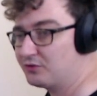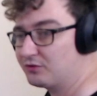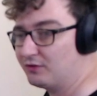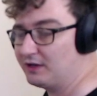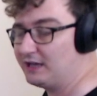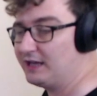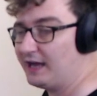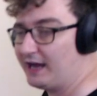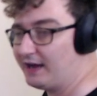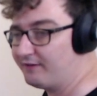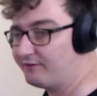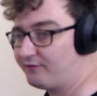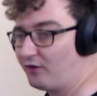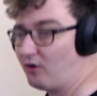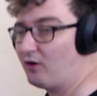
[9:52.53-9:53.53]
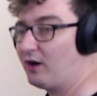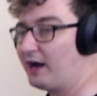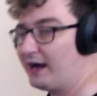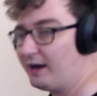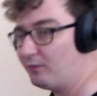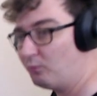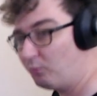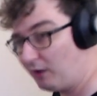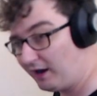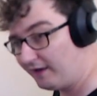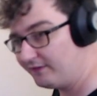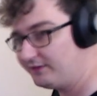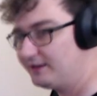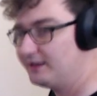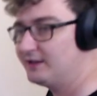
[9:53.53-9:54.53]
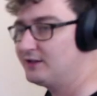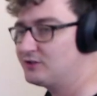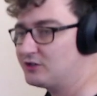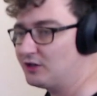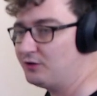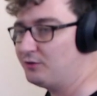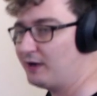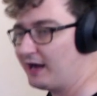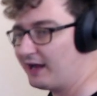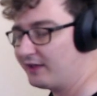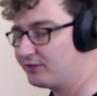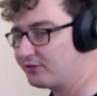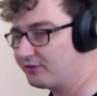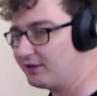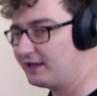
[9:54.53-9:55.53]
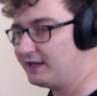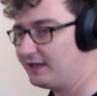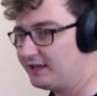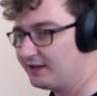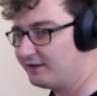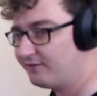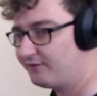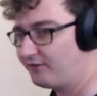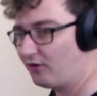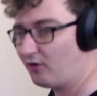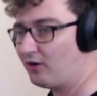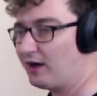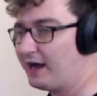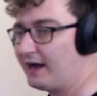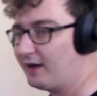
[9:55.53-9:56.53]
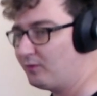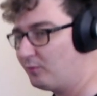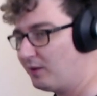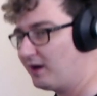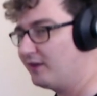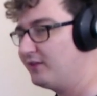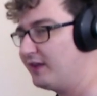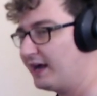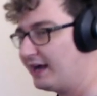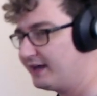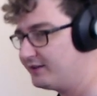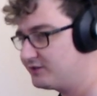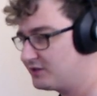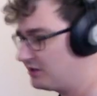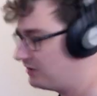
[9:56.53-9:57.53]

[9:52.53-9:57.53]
three and four and one, two and three, four and one and